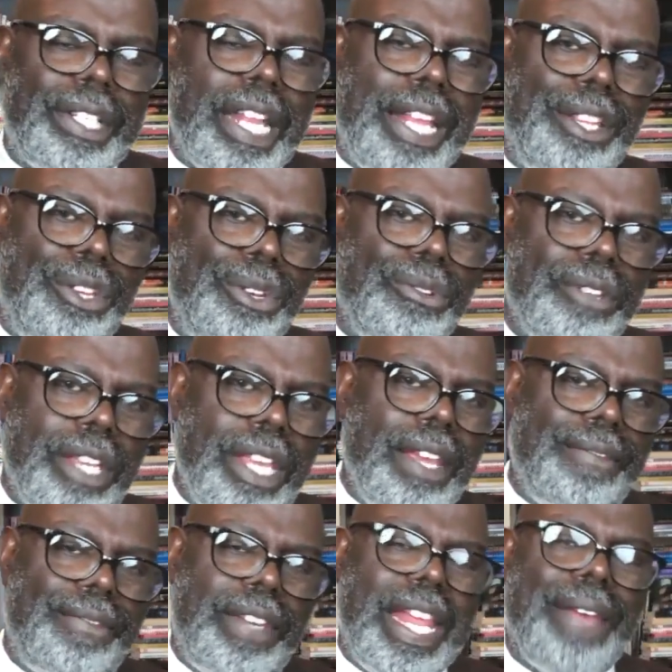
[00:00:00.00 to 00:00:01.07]
that you can
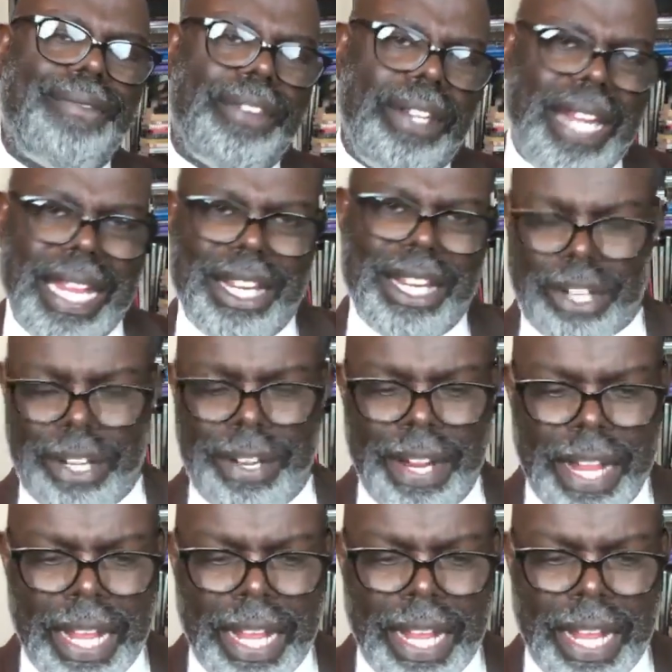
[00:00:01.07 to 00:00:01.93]
give definition